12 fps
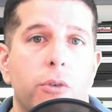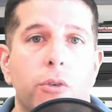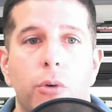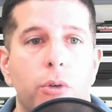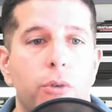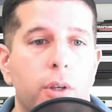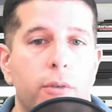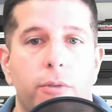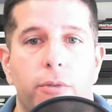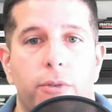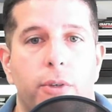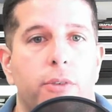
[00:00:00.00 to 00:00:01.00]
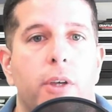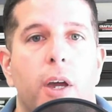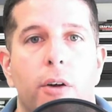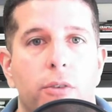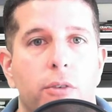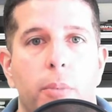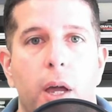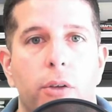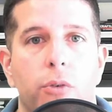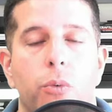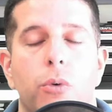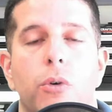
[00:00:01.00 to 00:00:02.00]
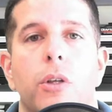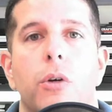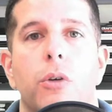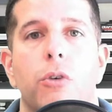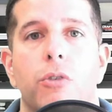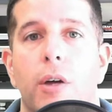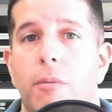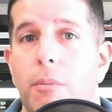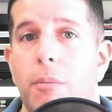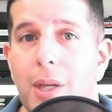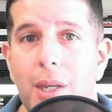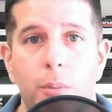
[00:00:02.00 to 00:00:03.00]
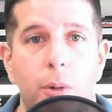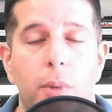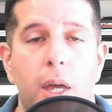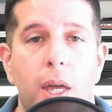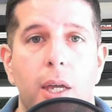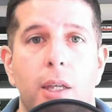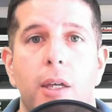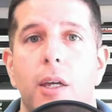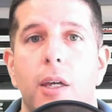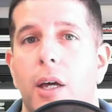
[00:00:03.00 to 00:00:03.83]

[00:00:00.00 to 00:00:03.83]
Don't use like a 6-character password. You should have a minimum 8.